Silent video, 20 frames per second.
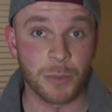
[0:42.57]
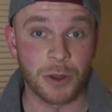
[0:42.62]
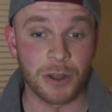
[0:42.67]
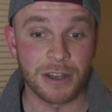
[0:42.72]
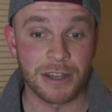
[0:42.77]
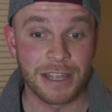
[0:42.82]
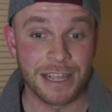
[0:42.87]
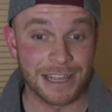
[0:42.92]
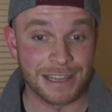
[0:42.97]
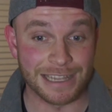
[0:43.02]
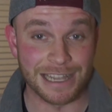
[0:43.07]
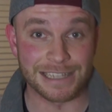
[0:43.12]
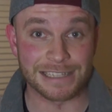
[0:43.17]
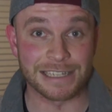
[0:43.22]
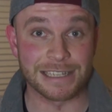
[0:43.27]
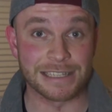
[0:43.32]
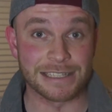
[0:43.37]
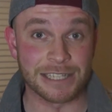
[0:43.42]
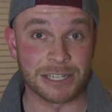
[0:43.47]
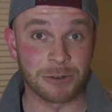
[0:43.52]
but that's
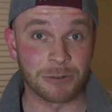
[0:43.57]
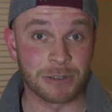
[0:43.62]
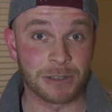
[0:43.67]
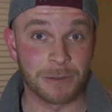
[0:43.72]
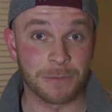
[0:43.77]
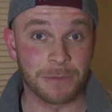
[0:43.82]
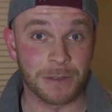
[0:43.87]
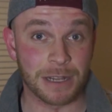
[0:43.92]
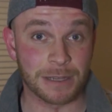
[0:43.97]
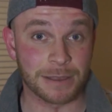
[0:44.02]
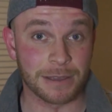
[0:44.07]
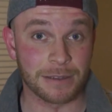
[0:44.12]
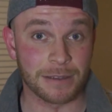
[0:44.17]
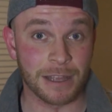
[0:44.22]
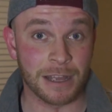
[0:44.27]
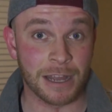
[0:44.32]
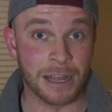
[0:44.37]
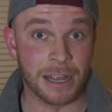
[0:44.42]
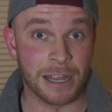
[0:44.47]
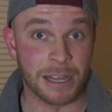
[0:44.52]
considering the fact
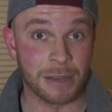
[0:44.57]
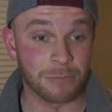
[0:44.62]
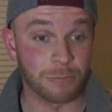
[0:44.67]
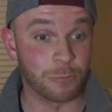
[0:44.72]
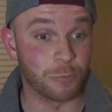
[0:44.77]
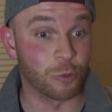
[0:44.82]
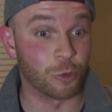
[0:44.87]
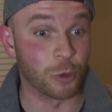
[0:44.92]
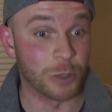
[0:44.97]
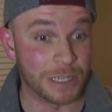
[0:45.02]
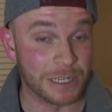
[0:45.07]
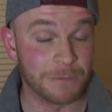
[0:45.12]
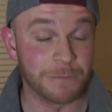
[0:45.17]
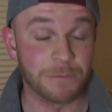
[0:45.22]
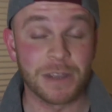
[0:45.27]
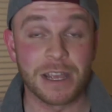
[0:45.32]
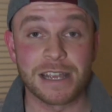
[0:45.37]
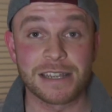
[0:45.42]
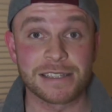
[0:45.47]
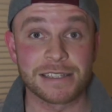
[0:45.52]
that I am
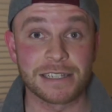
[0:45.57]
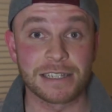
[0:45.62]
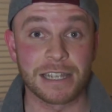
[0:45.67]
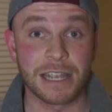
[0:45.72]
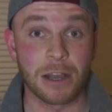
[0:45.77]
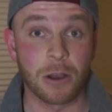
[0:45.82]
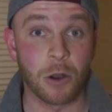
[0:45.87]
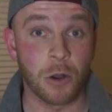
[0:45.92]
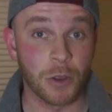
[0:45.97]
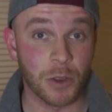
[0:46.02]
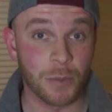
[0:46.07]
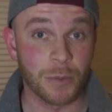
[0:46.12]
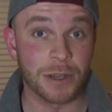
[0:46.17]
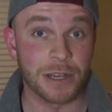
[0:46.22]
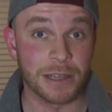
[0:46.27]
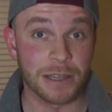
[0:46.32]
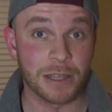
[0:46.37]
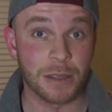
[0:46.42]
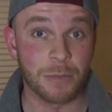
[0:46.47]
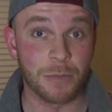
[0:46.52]
reinvesting all the
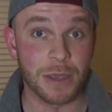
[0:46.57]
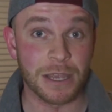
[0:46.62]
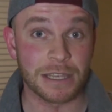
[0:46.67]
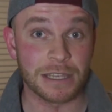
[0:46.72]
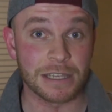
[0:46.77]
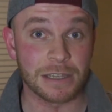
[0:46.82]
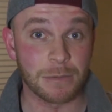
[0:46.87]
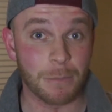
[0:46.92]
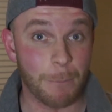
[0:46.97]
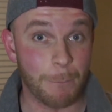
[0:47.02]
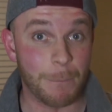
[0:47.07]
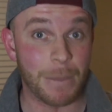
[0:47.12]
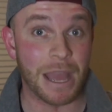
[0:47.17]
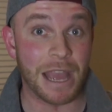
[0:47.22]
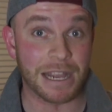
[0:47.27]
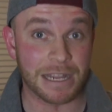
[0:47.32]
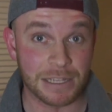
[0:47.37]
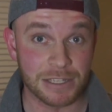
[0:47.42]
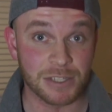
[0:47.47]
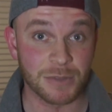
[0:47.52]
money that I'm making
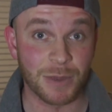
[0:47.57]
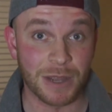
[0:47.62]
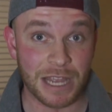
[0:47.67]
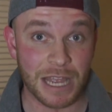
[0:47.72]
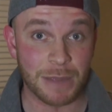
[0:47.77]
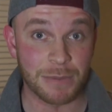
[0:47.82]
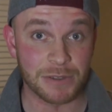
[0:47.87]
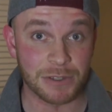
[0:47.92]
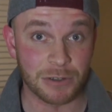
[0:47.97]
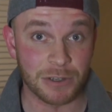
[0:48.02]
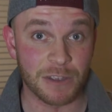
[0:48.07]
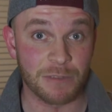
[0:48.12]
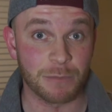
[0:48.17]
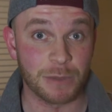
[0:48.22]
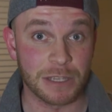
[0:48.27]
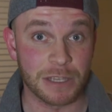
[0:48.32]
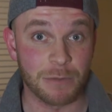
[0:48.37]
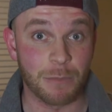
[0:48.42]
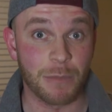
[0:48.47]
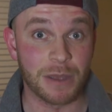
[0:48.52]
back into my Amazon
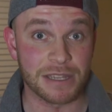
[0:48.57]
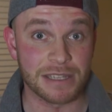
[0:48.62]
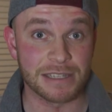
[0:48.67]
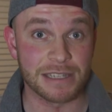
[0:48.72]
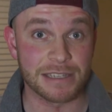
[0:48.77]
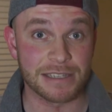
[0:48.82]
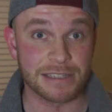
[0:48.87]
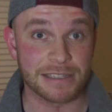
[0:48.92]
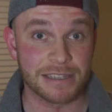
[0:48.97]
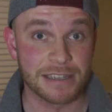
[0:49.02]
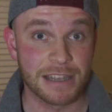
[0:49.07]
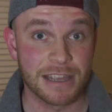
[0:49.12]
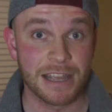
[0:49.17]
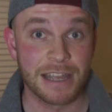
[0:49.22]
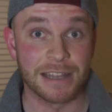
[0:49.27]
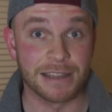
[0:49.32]
FBA business.